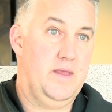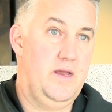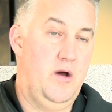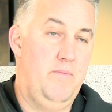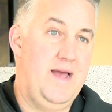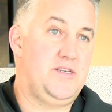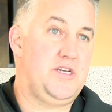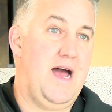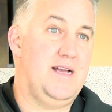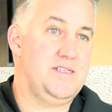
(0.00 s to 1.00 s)
made
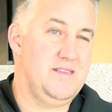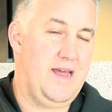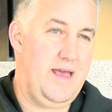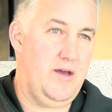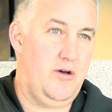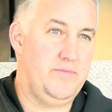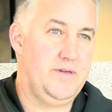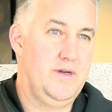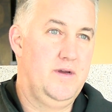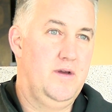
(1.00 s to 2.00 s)
shots, and that
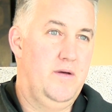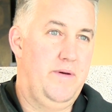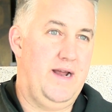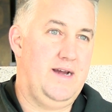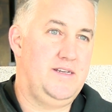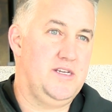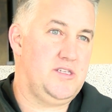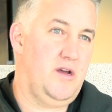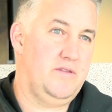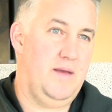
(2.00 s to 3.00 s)
helped. But I
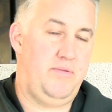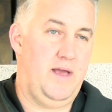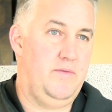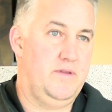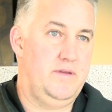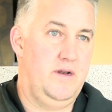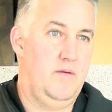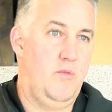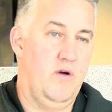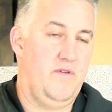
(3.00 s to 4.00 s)
just thought they played with,
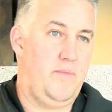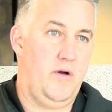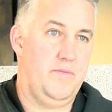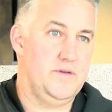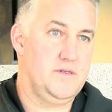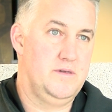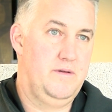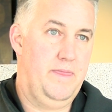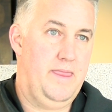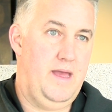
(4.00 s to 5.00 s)
more of a purpose.
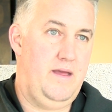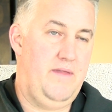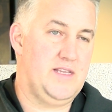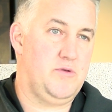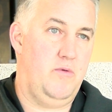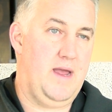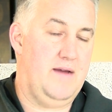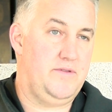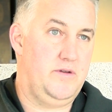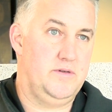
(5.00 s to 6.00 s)
And that's what we
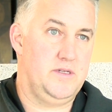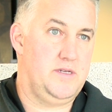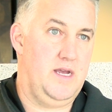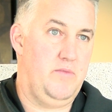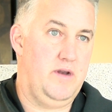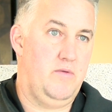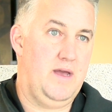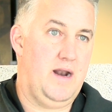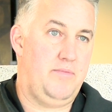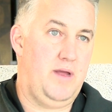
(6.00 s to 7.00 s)
have to do as a team. We
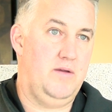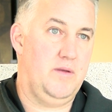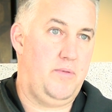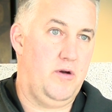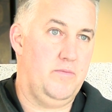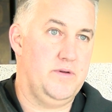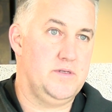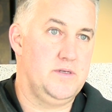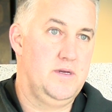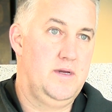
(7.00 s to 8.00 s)
got to play with the
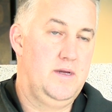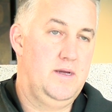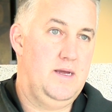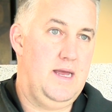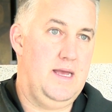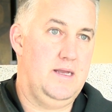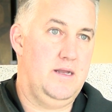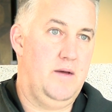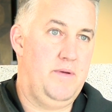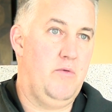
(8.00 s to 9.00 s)
purpose
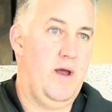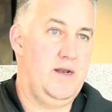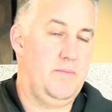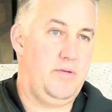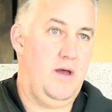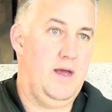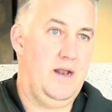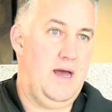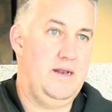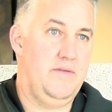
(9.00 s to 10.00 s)
and be ready to play.
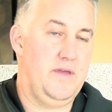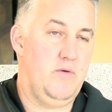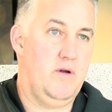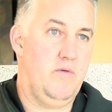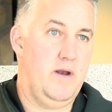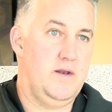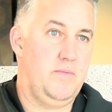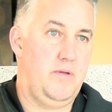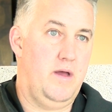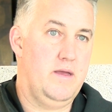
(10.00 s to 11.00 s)
I didn't think we were ready to
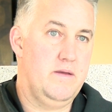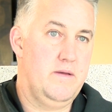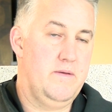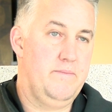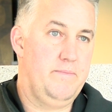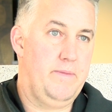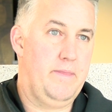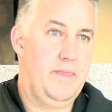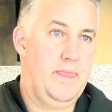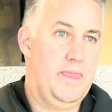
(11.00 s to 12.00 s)
play.
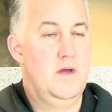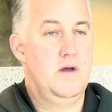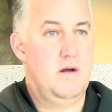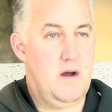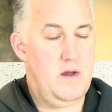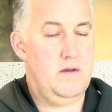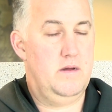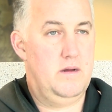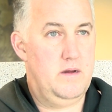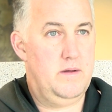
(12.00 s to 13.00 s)
Right.
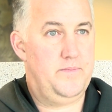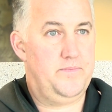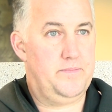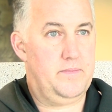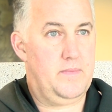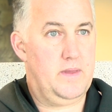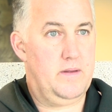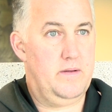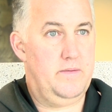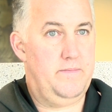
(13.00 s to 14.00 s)
Nice people
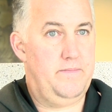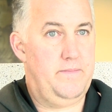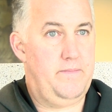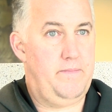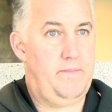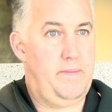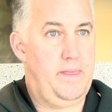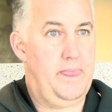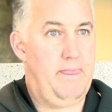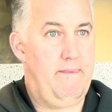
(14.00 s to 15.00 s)
who've never seen you
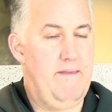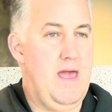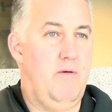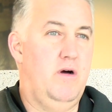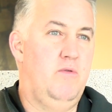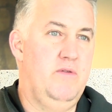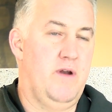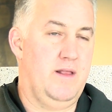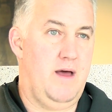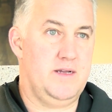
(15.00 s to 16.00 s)
before. Yeah, well, we
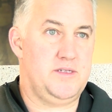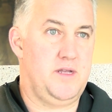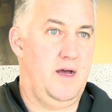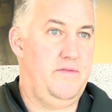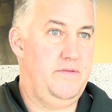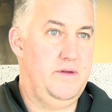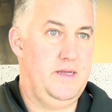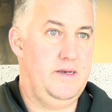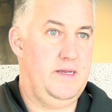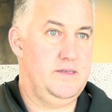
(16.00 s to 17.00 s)
run a lot of stuff.
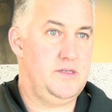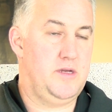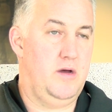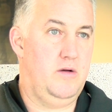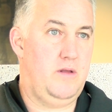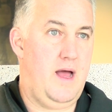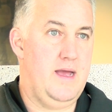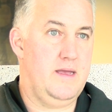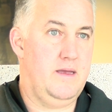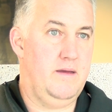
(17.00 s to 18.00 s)
And so,
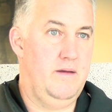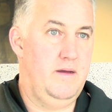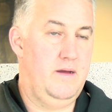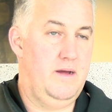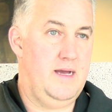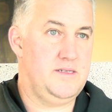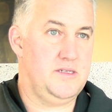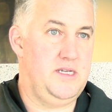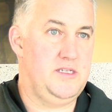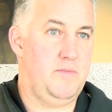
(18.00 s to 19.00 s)
like, as the
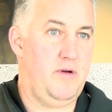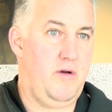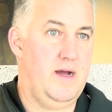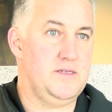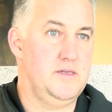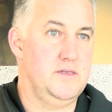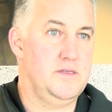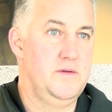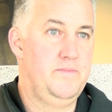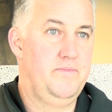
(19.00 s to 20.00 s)
season
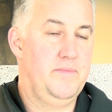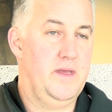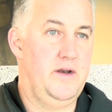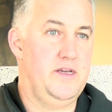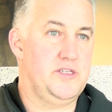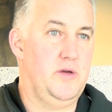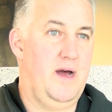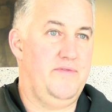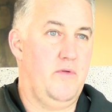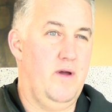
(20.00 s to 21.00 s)
progresses, you still
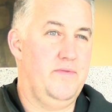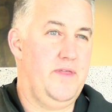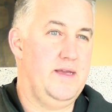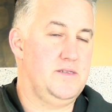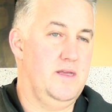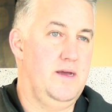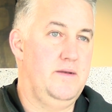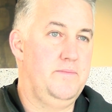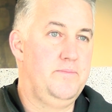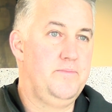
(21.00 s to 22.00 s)
have to run things that
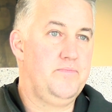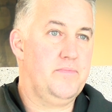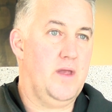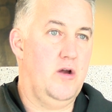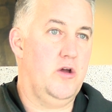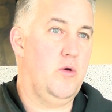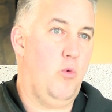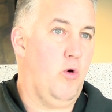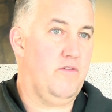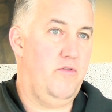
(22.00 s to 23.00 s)
are going to
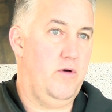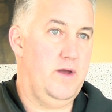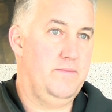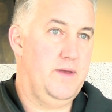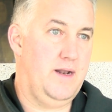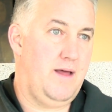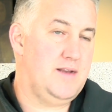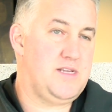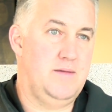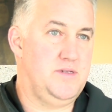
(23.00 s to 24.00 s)
work for you. And a lot
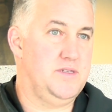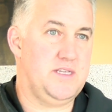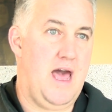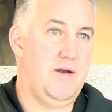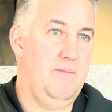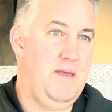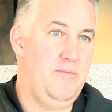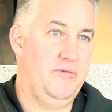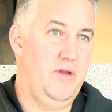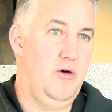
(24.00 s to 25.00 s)
of times in scouting,
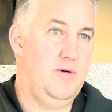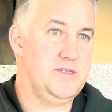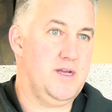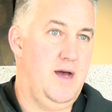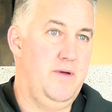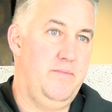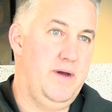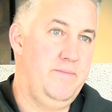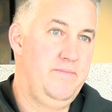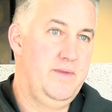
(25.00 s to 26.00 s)
people know what's coming,
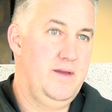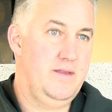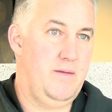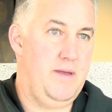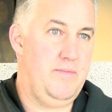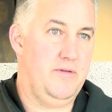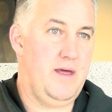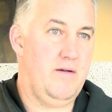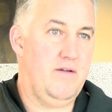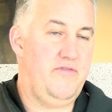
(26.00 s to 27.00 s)
but the people
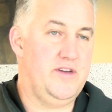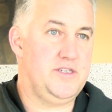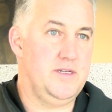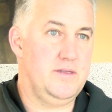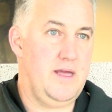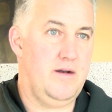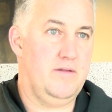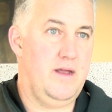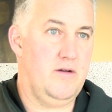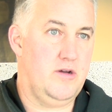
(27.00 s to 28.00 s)
that are efficient, that
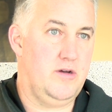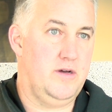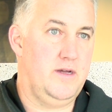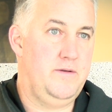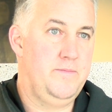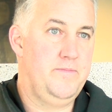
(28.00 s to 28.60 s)
are good,